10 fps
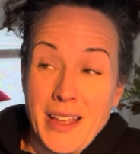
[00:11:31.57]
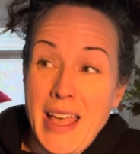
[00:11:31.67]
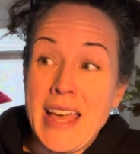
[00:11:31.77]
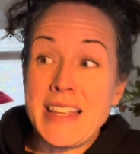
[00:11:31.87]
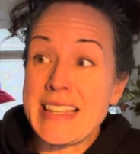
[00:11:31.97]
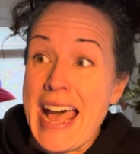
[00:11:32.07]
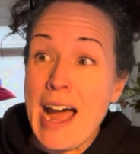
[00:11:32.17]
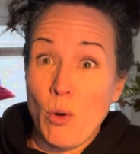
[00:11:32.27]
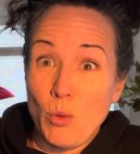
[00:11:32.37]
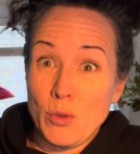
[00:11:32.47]
and is
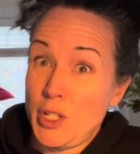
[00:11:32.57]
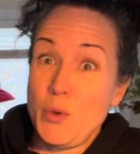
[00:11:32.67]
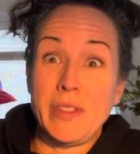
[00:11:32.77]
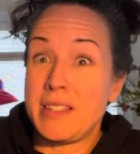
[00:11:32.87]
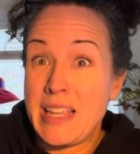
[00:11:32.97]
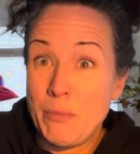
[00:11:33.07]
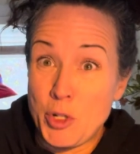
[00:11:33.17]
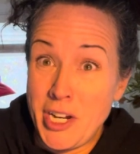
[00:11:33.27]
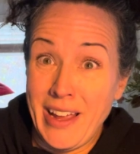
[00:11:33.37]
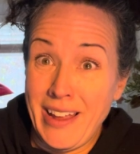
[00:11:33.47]
out doing the same
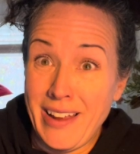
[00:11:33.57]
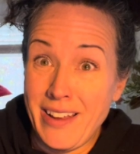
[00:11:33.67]
shit.